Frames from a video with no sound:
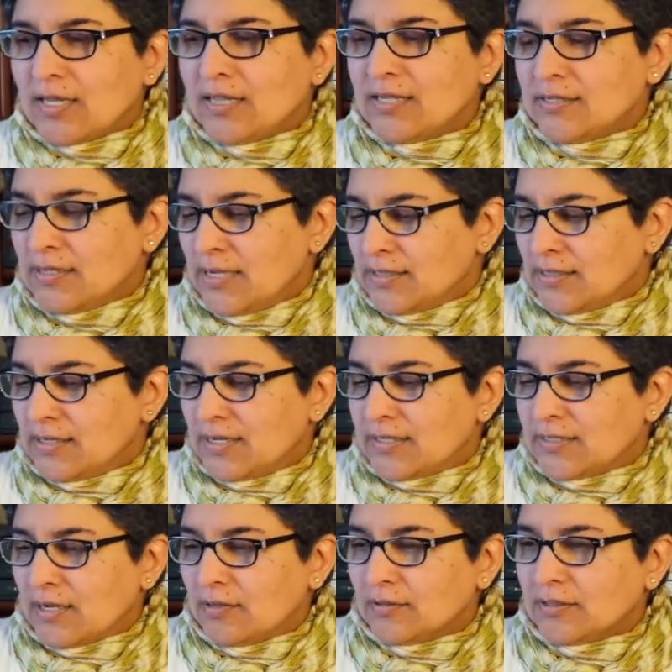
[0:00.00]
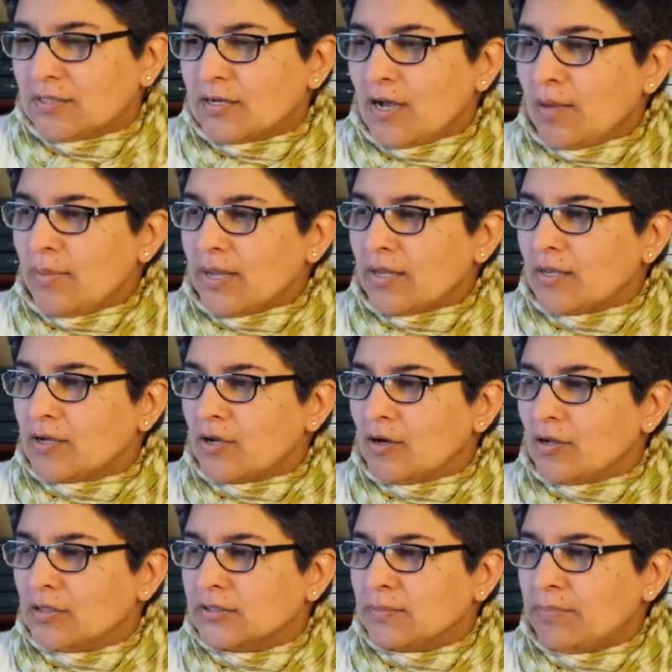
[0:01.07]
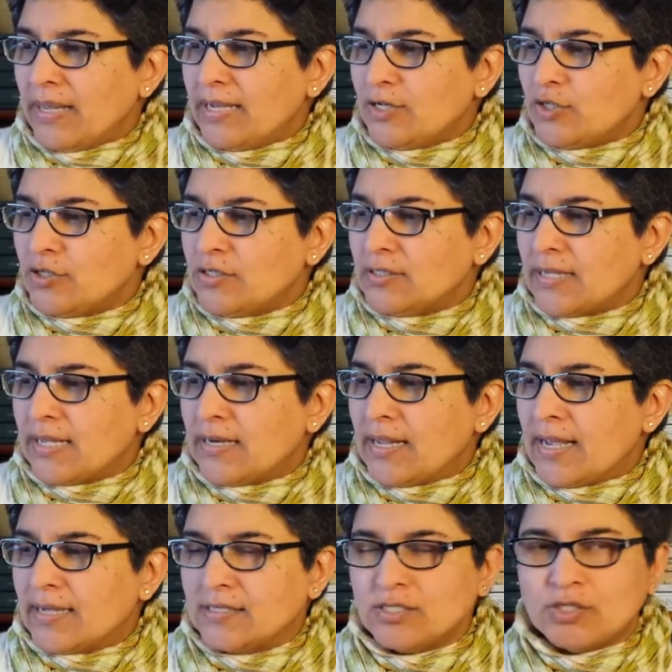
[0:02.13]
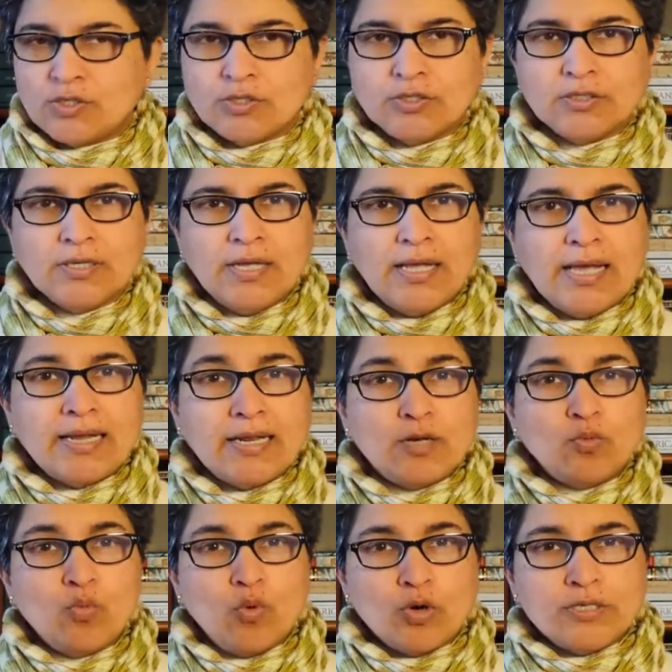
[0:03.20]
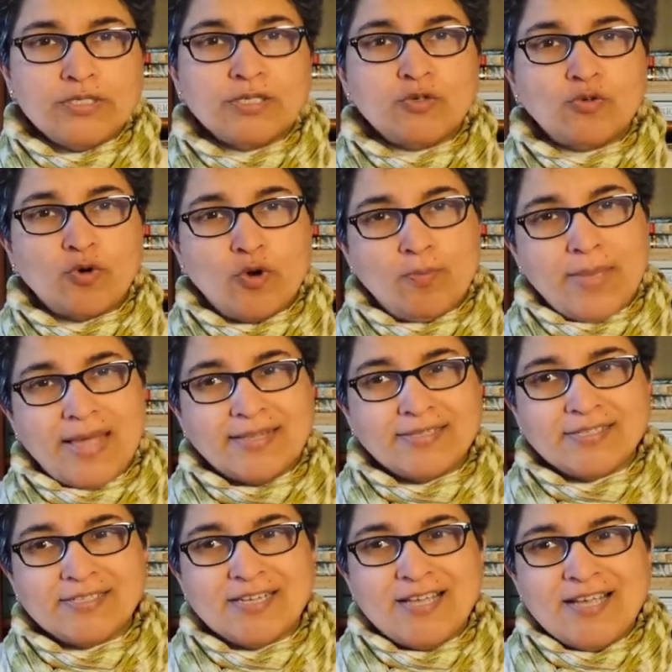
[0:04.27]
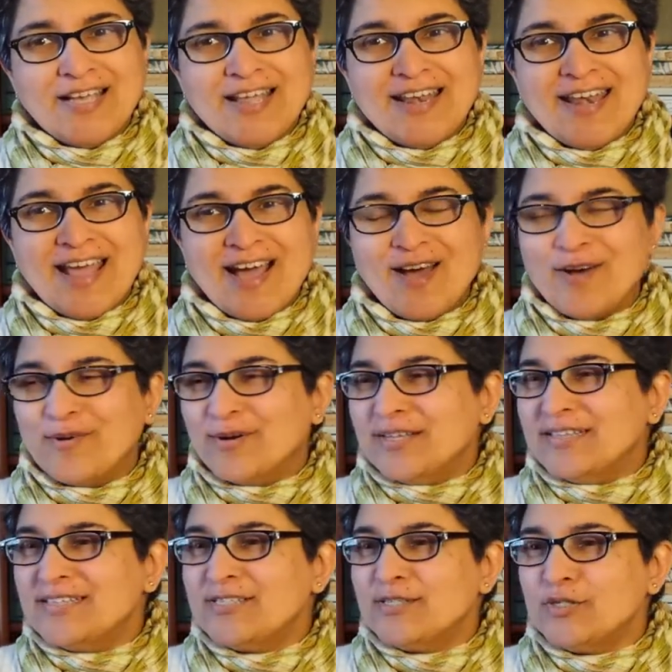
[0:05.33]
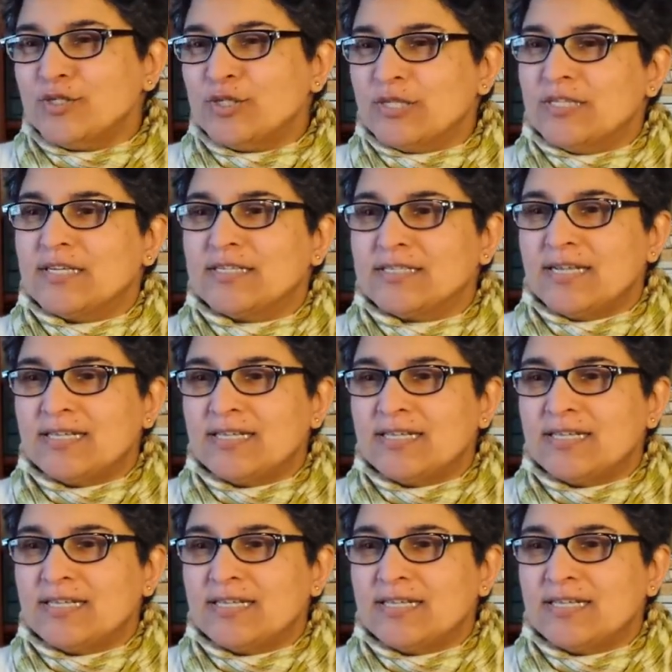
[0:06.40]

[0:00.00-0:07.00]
This is an adult comic called Patience and Esther, an Edwardian romance. Now, listen to this.